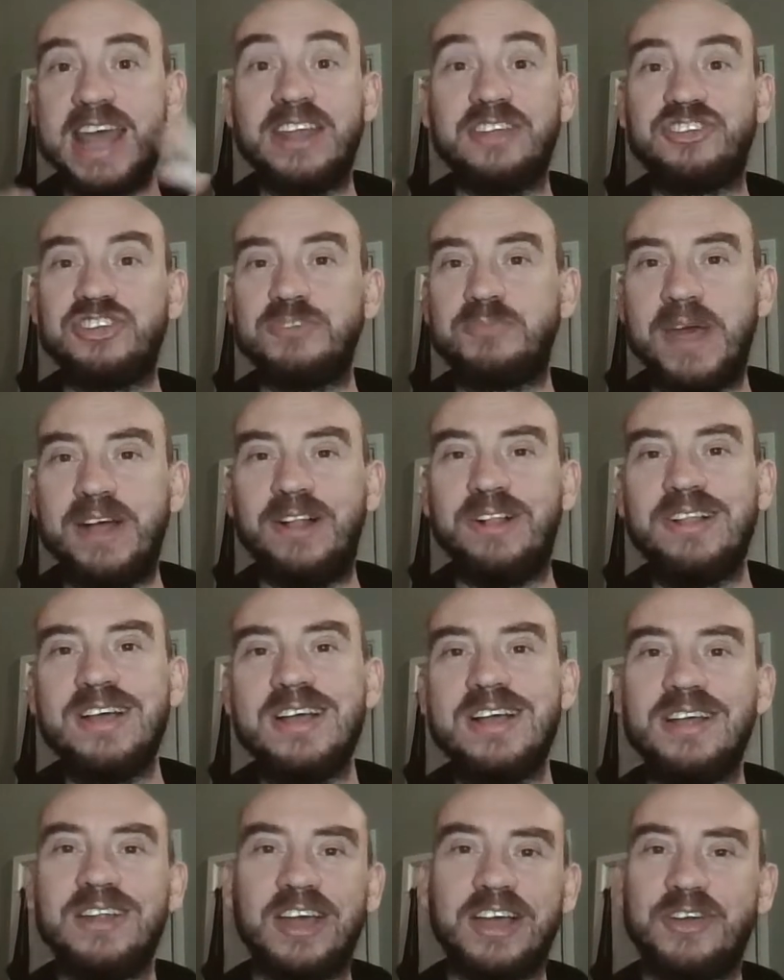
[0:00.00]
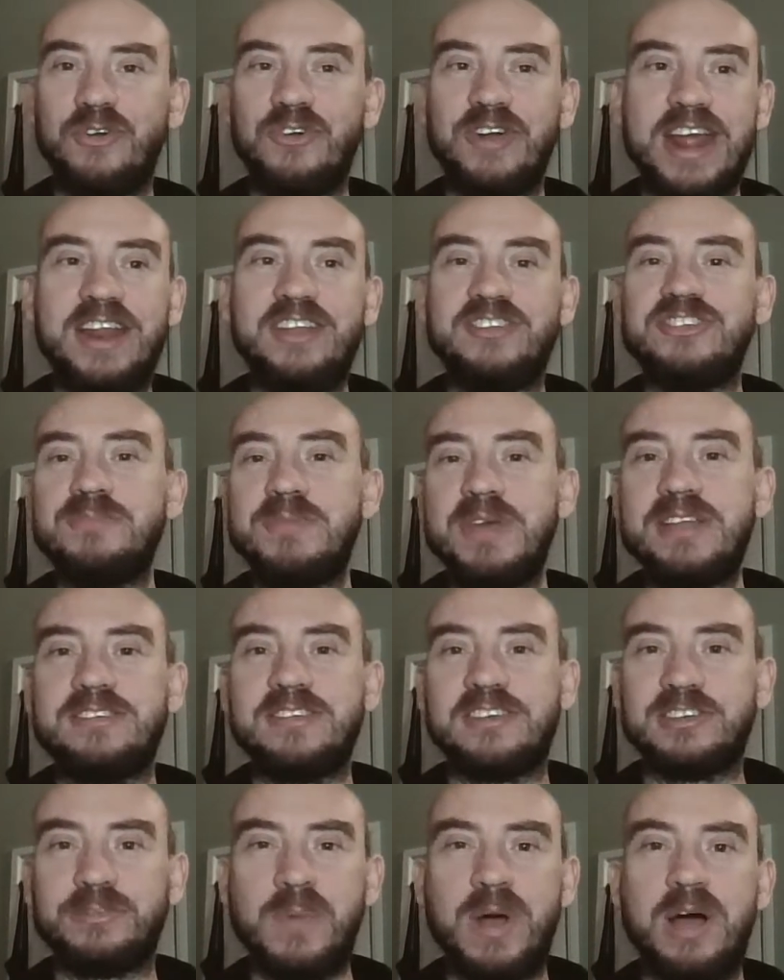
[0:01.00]
energy bill, or an energy
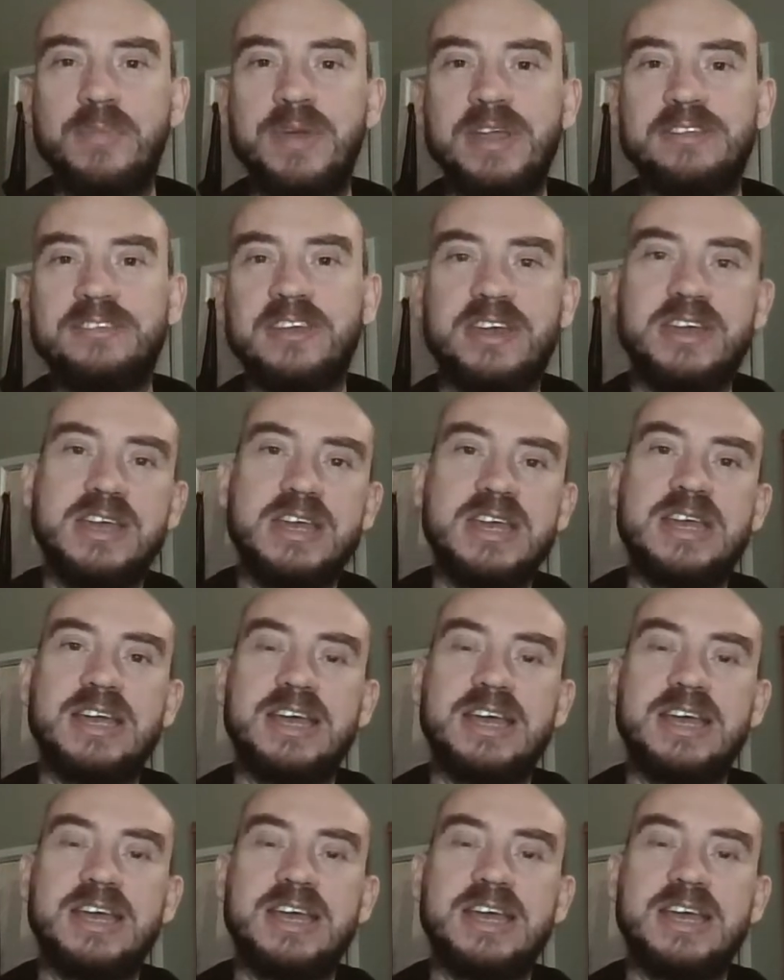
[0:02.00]
meter, smart meter,